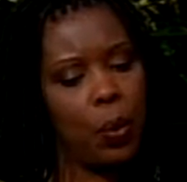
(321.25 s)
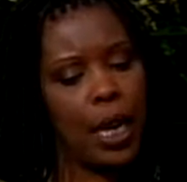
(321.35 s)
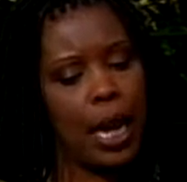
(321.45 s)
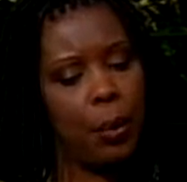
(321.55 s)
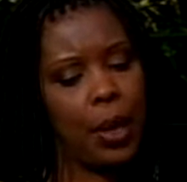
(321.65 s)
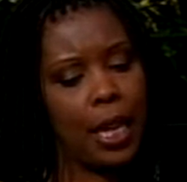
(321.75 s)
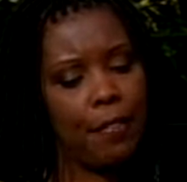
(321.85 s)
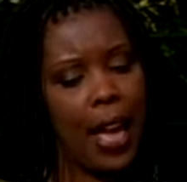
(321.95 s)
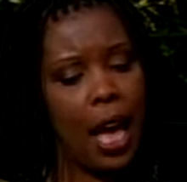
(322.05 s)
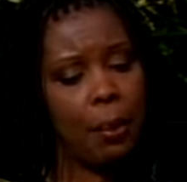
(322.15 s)
when I when he
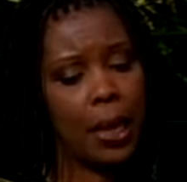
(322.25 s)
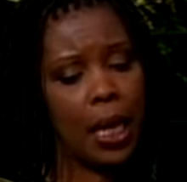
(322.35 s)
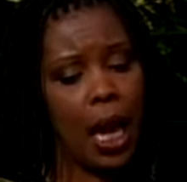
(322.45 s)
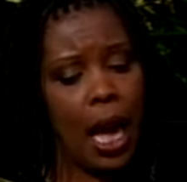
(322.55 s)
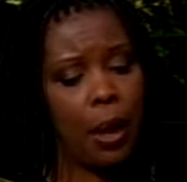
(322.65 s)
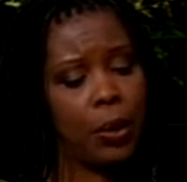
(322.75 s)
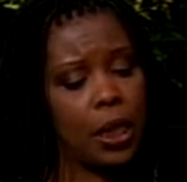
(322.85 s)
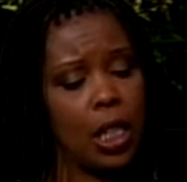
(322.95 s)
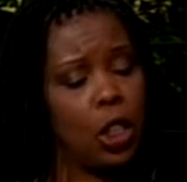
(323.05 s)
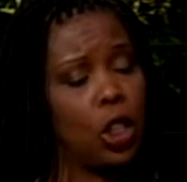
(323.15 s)
found me, I was
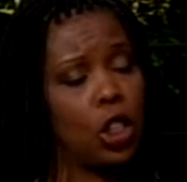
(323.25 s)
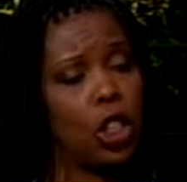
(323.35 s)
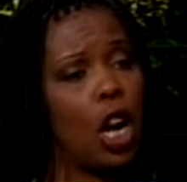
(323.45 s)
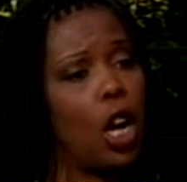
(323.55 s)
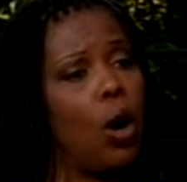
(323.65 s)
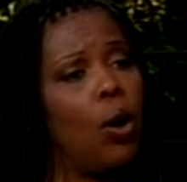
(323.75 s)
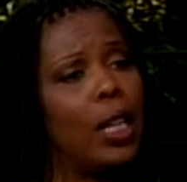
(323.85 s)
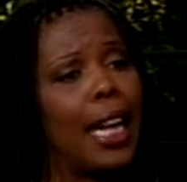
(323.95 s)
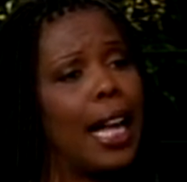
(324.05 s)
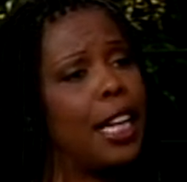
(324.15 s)
in a little dark hole,
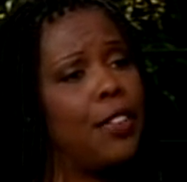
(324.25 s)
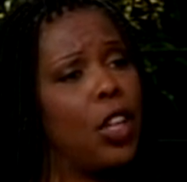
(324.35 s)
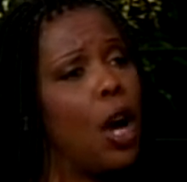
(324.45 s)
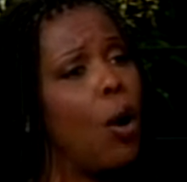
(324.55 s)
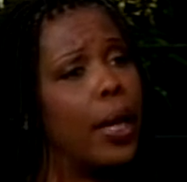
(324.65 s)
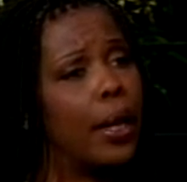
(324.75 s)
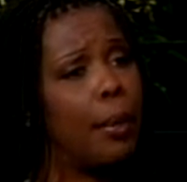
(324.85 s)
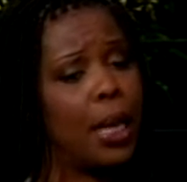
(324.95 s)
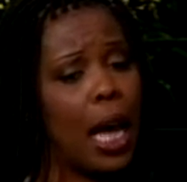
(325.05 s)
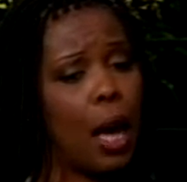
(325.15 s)
and I didn't even know it. I
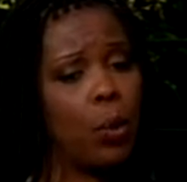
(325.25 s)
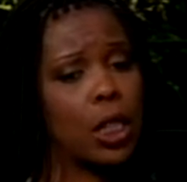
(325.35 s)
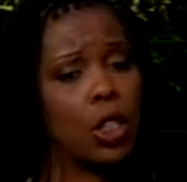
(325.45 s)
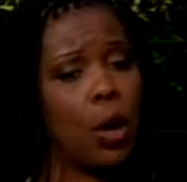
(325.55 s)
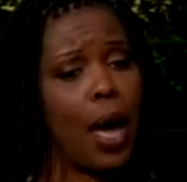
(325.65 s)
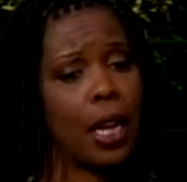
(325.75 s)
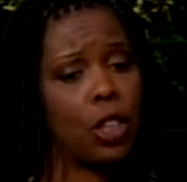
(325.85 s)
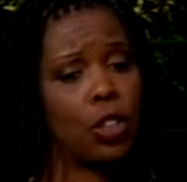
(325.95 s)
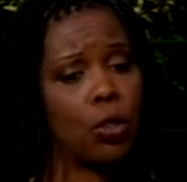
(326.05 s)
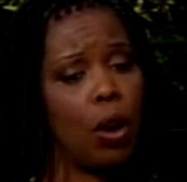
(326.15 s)
mean, I was so out of
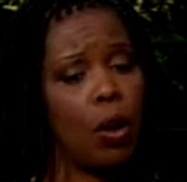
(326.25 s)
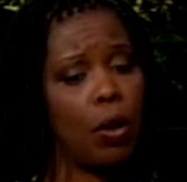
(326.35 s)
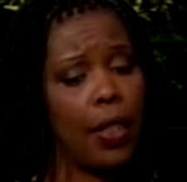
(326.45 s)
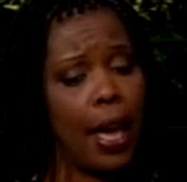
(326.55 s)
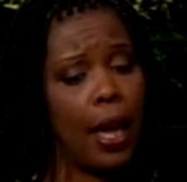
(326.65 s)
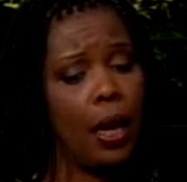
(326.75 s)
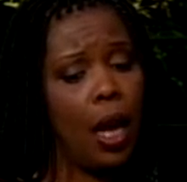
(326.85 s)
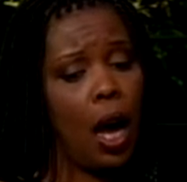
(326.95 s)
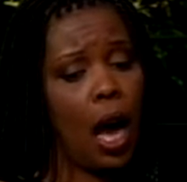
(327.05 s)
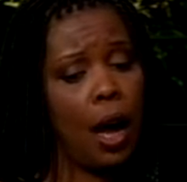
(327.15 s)
control that
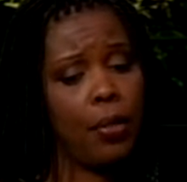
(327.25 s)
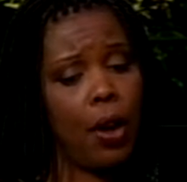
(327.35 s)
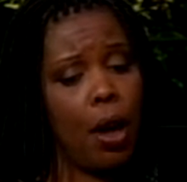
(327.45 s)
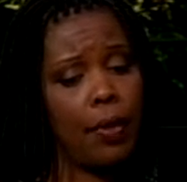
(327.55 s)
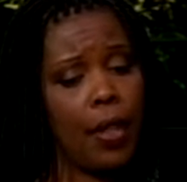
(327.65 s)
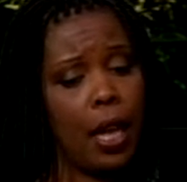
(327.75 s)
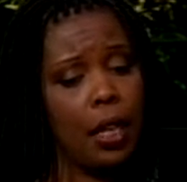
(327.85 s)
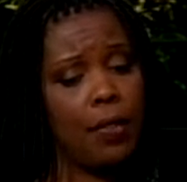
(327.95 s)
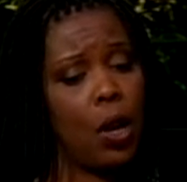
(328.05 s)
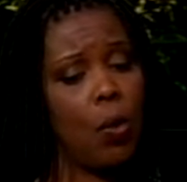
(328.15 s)
I thought that
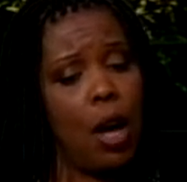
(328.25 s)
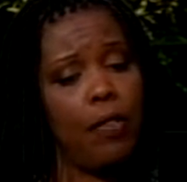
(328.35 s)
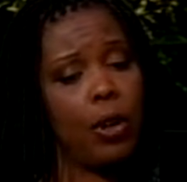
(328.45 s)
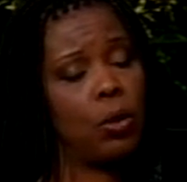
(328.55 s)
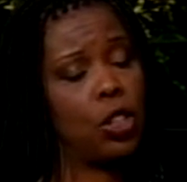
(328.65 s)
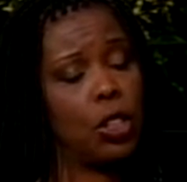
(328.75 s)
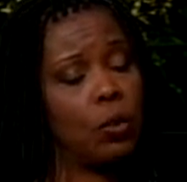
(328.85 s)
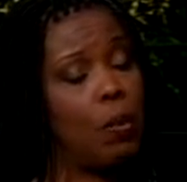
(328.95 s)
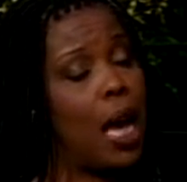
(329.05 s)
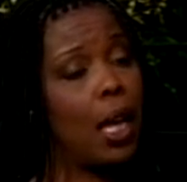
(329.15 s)
living on welfare was
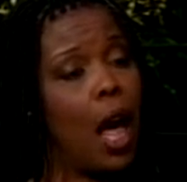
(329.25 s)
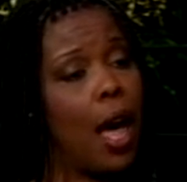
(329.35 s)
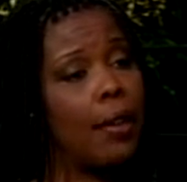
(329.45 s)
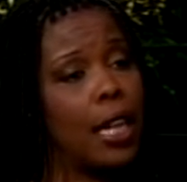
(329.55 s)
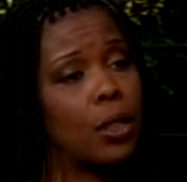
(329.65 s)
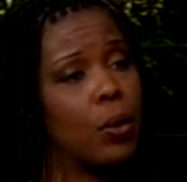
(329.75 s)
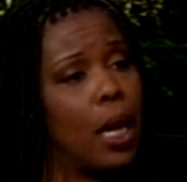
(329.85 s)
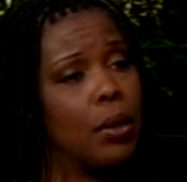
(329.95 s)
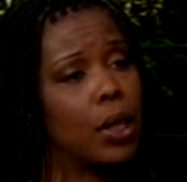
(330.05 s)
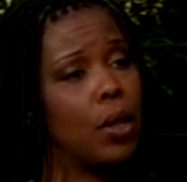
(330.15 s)
just my lot, and that's what
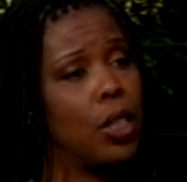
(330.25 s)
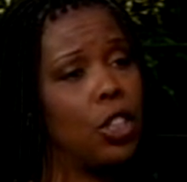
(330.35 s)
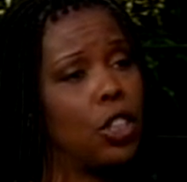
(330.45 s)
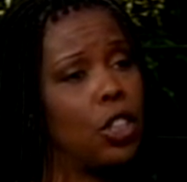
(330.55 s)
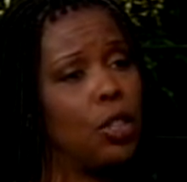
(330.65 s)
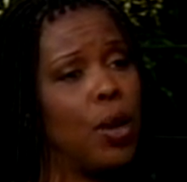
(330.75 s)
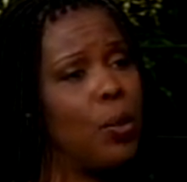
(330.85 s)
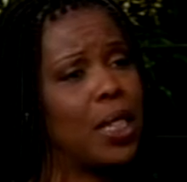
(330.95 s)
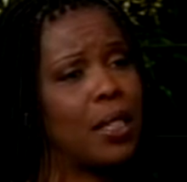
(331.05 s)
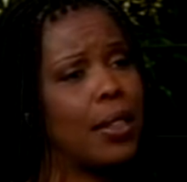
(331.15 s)
I was going to just do. I
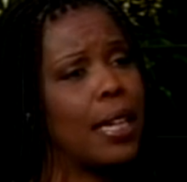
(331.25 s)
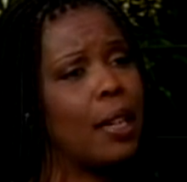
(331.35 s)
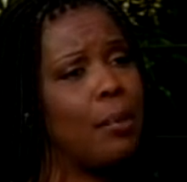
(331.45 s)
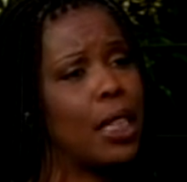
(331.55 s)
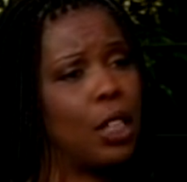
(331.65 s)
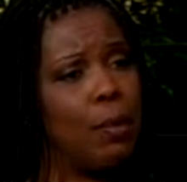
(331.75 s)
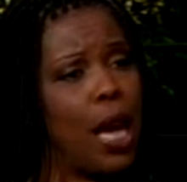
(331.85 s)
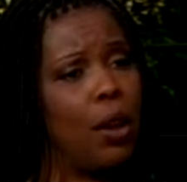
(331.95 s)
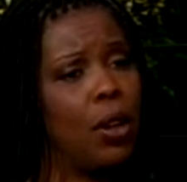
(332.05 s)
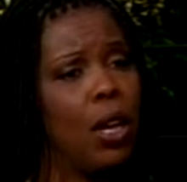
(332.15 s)
wasn't thinking much
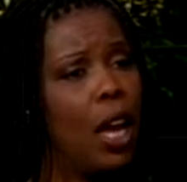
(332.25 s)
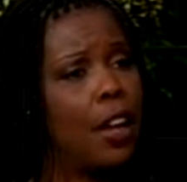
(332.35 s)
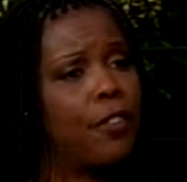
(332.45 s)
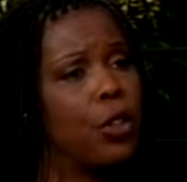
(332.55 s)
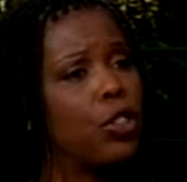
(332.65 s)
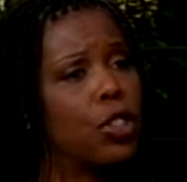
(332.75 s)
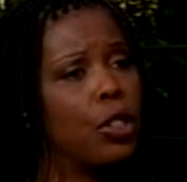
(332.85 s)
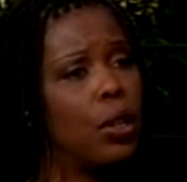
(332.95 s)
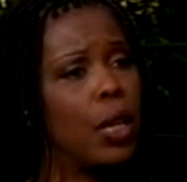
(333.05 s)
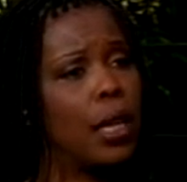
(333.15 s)
about a future,
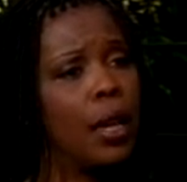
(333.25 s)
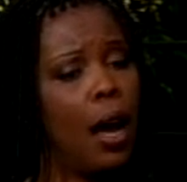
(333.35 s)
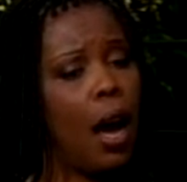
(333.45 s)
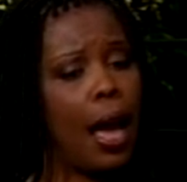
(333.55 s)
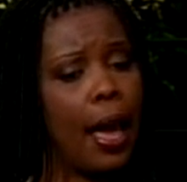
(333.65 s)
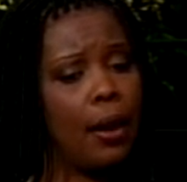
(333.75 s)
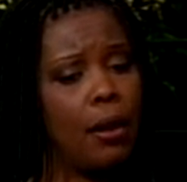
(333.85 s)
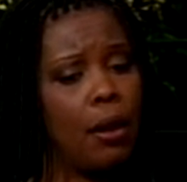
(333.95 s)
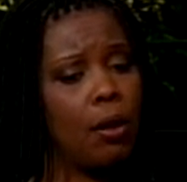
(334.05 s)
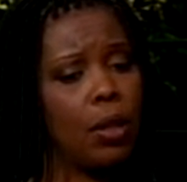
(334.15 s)
and I
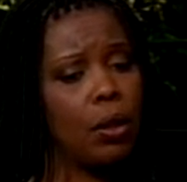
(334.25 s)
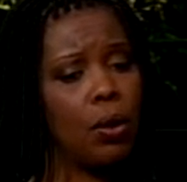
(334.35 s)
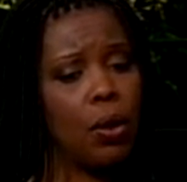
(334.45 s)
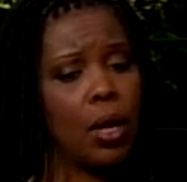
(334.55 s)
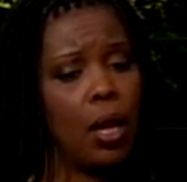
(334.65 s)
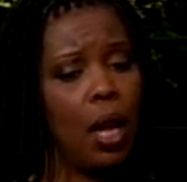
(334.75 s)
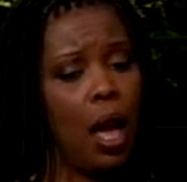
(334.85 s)
hadn't known the Lord.